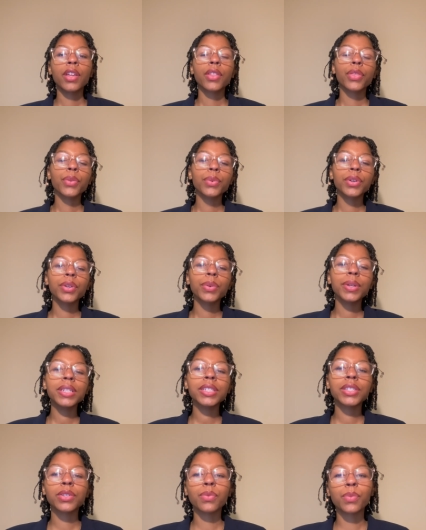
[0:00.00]
Through a
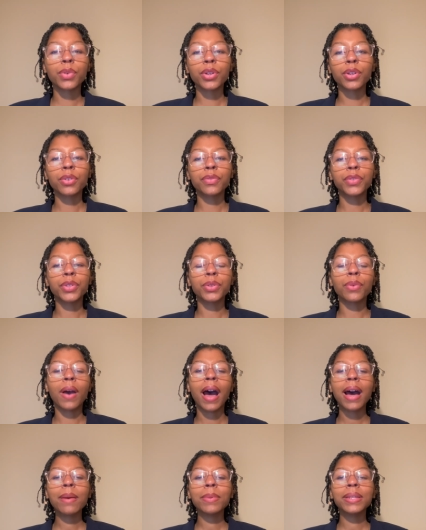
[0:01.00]
Christian worldview,
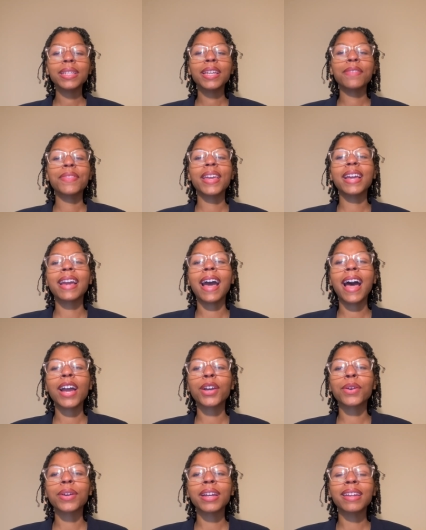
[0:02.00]
I believe that God
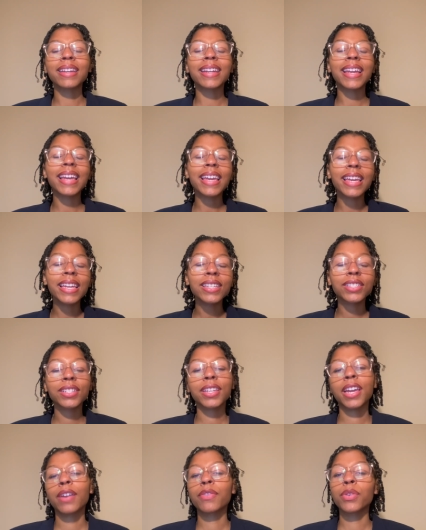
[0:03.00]
created each and
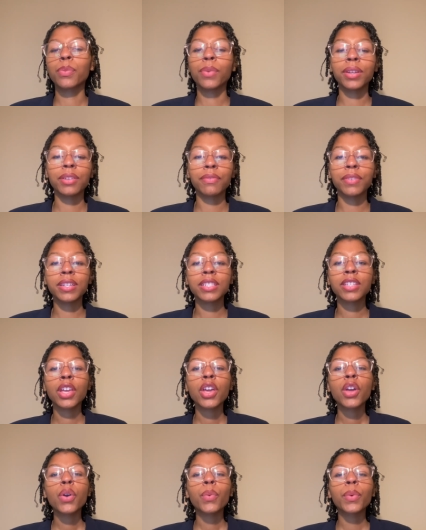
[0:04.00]
every one of us
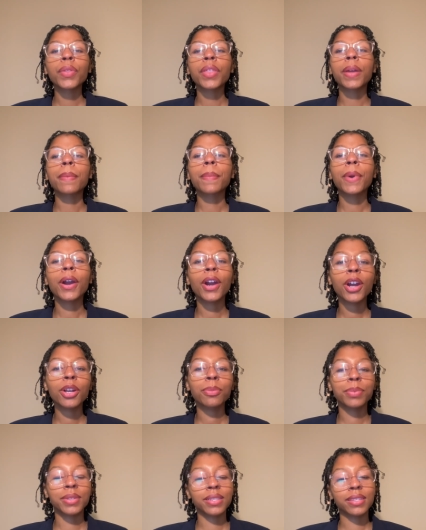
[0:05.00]
with a
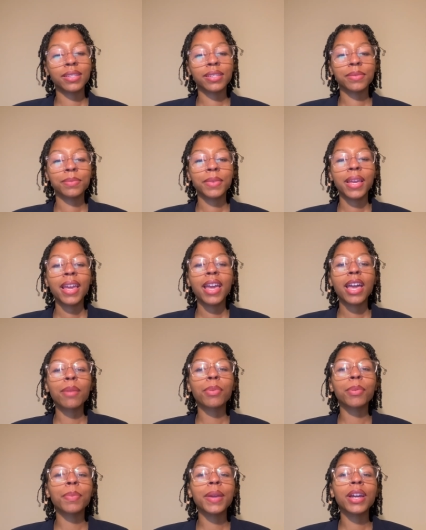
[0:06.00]
purpose and
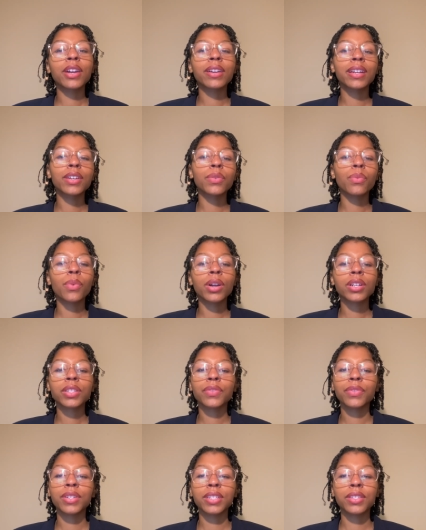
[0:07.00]
prepared good works
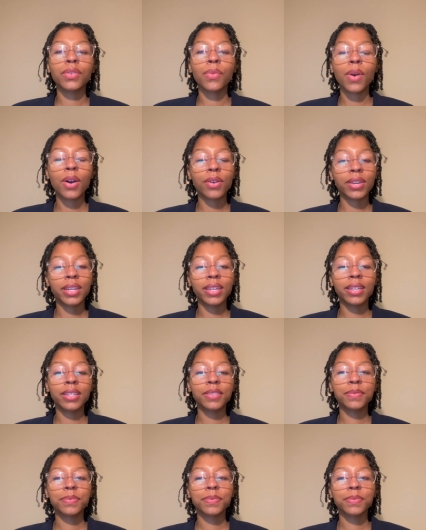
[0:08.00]
for us to walk in.